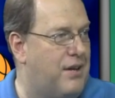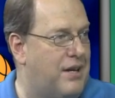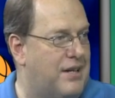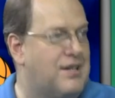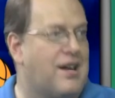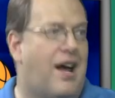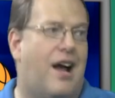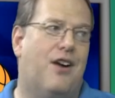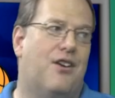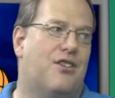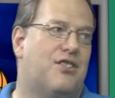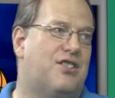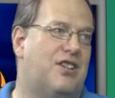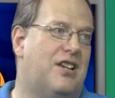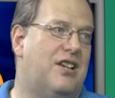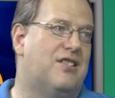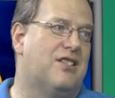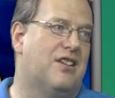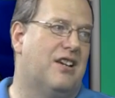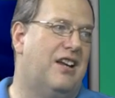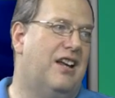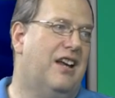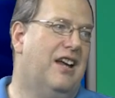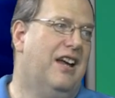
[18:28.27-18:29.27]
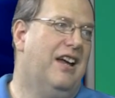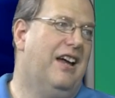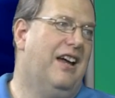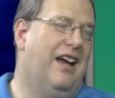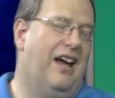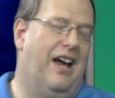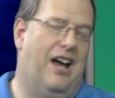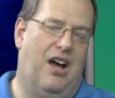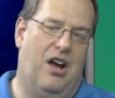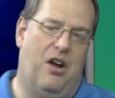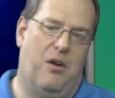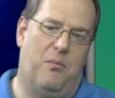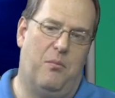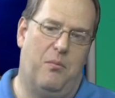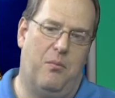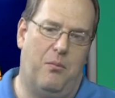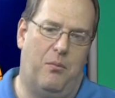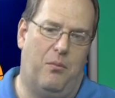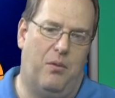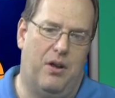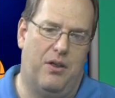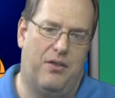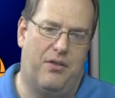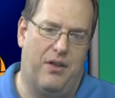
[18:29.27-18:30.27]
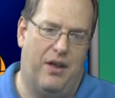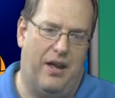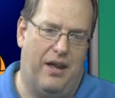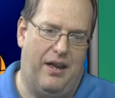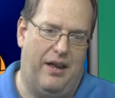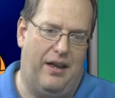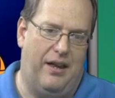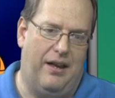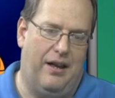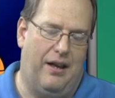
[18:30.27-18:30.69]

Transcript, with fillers: entire season, um, with a.